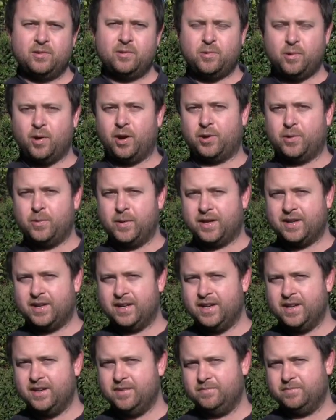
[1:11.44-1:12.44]
Quite
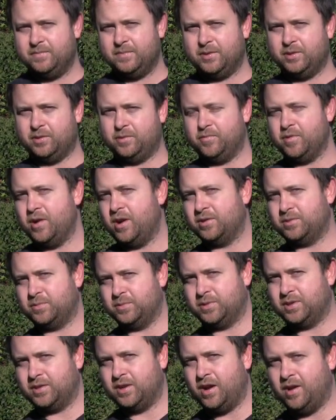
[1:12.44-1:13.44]
quickly, the grass
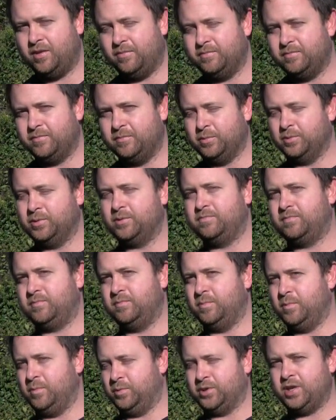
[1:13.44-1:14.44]

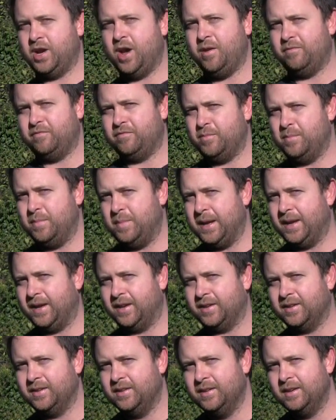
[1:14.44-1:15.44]
will turn from
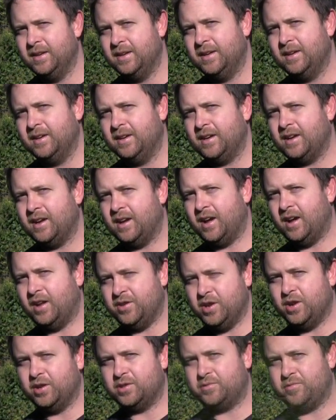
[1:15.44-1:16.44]
being a
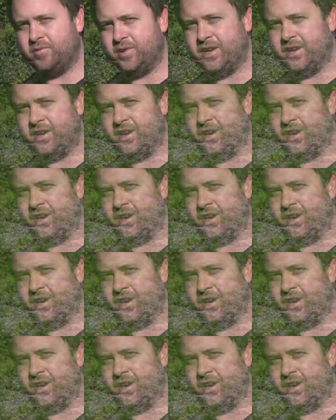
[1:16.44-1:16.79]
nice green